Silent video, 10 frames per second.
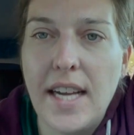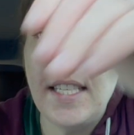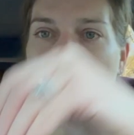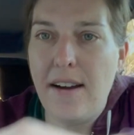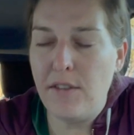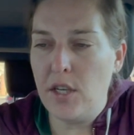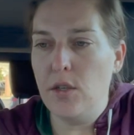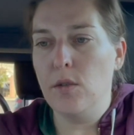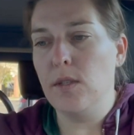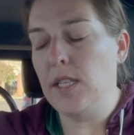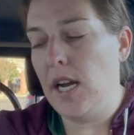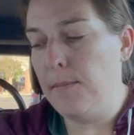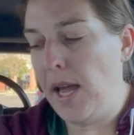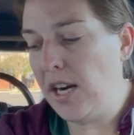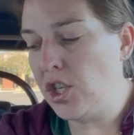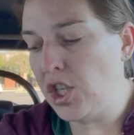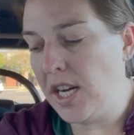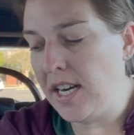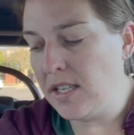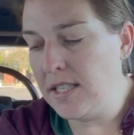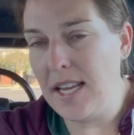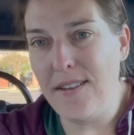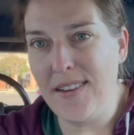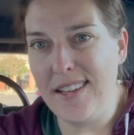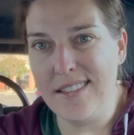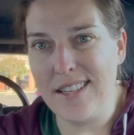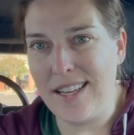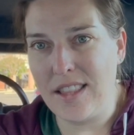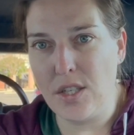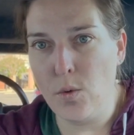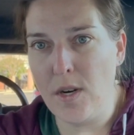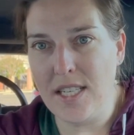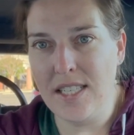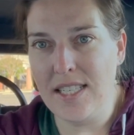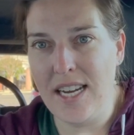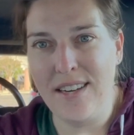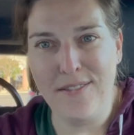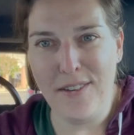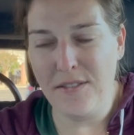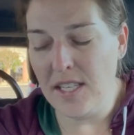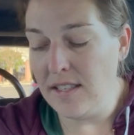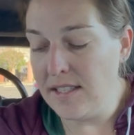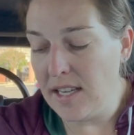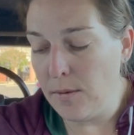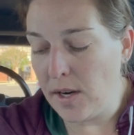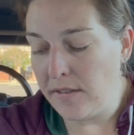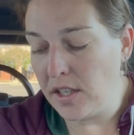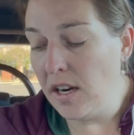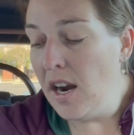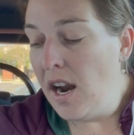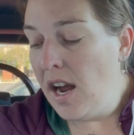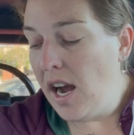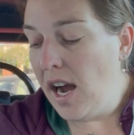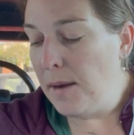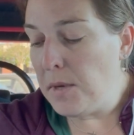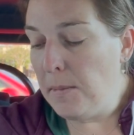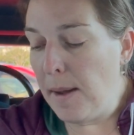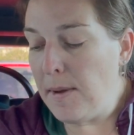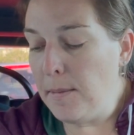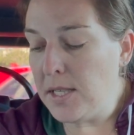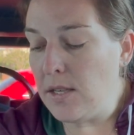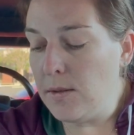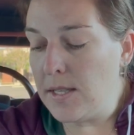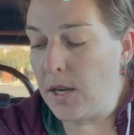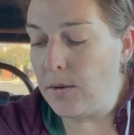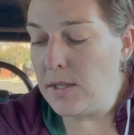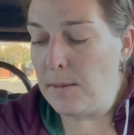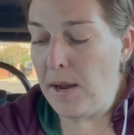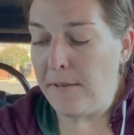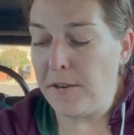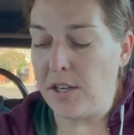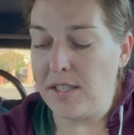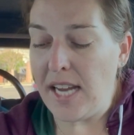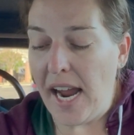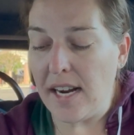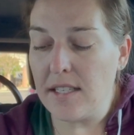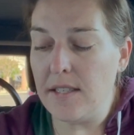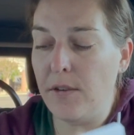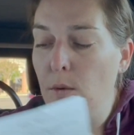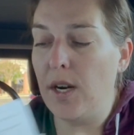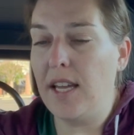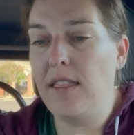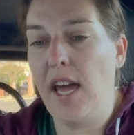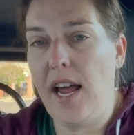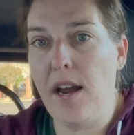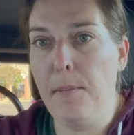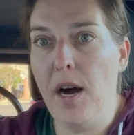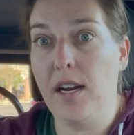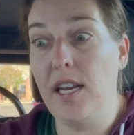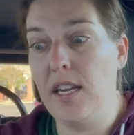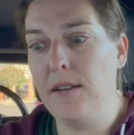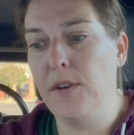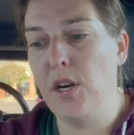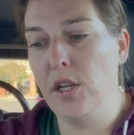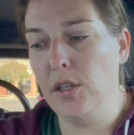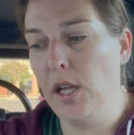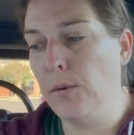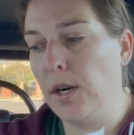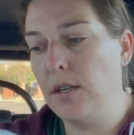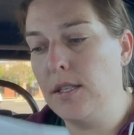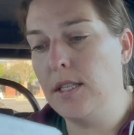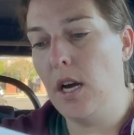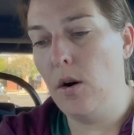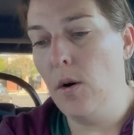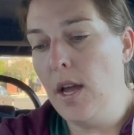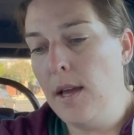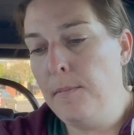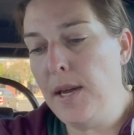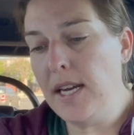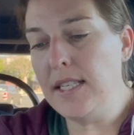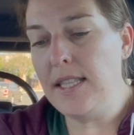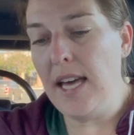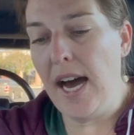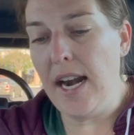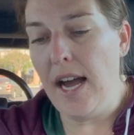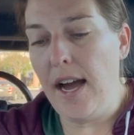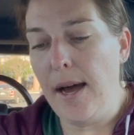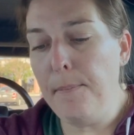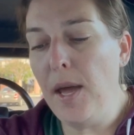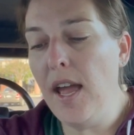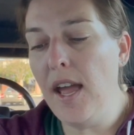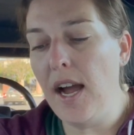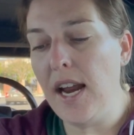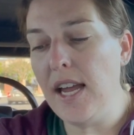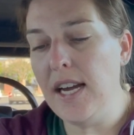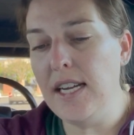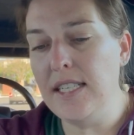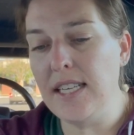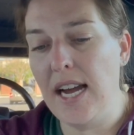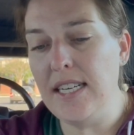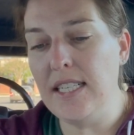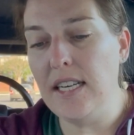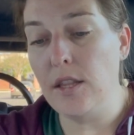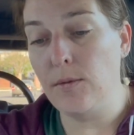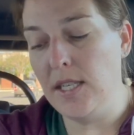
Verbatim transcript: have those um, extra care savings, like the 20 cent, 15 cent, whatever, um, you might be able to use those to pay for your tax if you wanna get that out of pocket even lower. So picked that up and I did it three